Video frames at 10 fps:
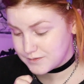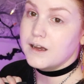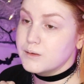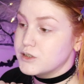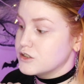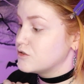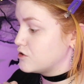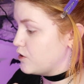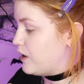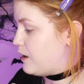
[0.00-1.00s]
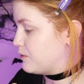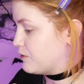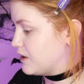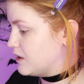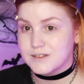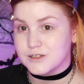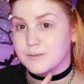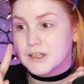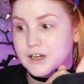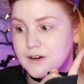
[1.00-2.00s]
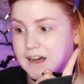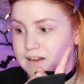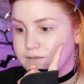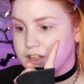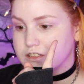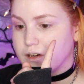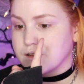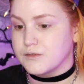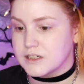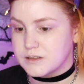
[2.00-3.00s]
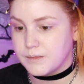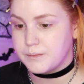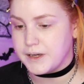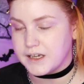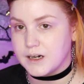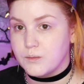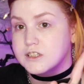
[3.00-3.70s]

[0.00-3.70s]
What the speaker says: I am just so happy with it. So I'm gonna go ahead and finish off the rest of my makeup,